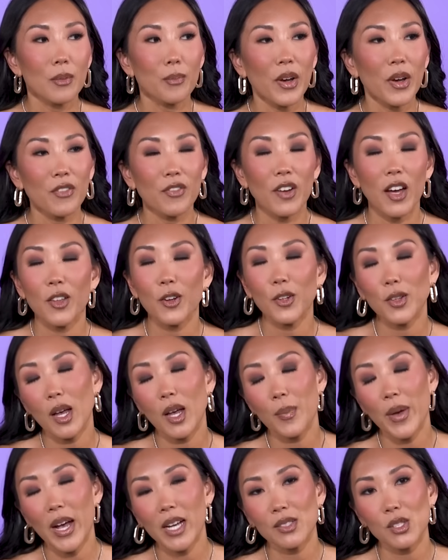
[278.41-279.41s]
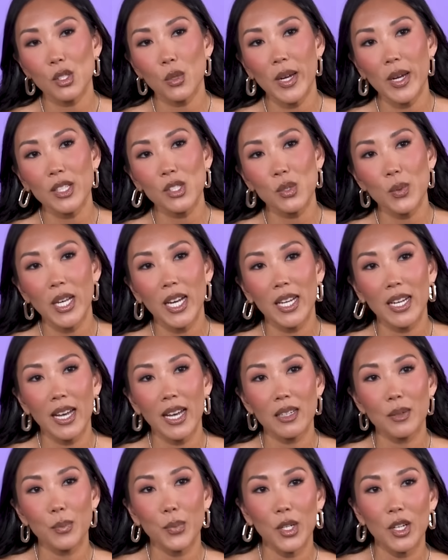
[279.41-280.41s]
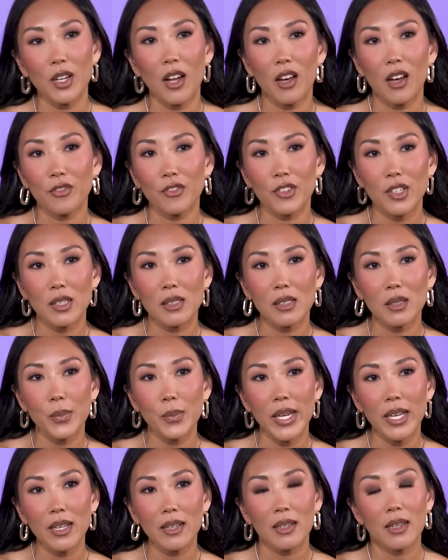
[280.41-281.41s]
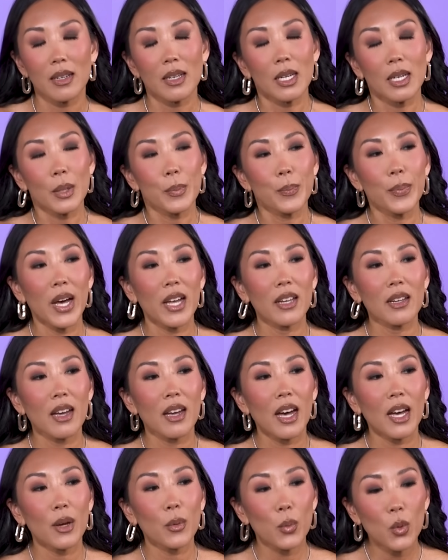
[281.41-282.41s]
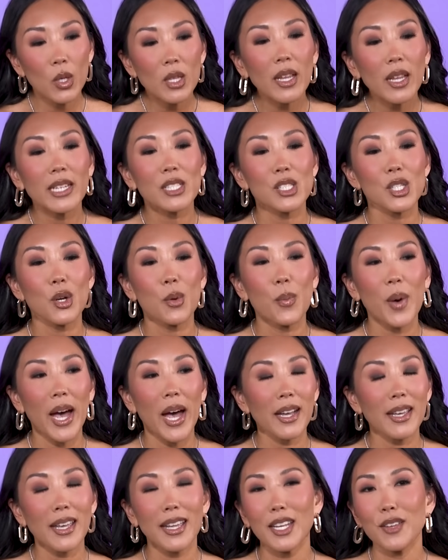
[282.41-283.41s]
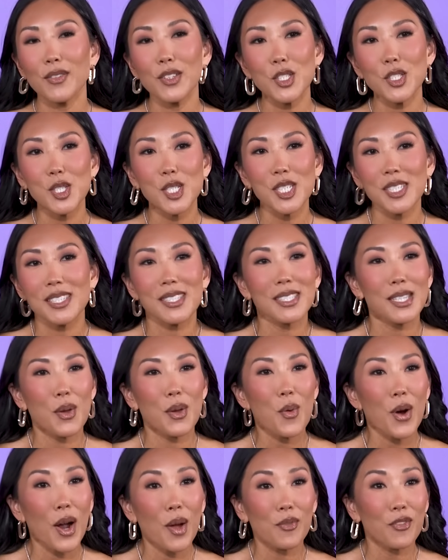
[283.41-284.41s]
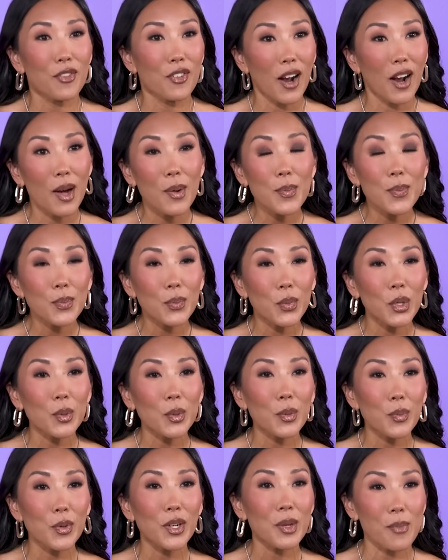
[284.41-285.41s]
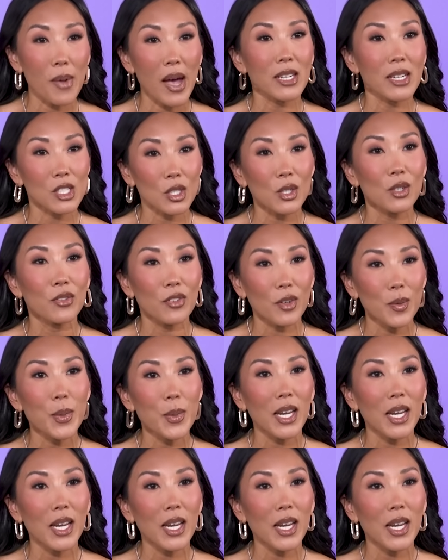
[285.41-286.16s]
My father-in-law passed away, so we kind of had to put it off for a little bit. But I would like to go back, and even just to see where I'm from would be pretty magical for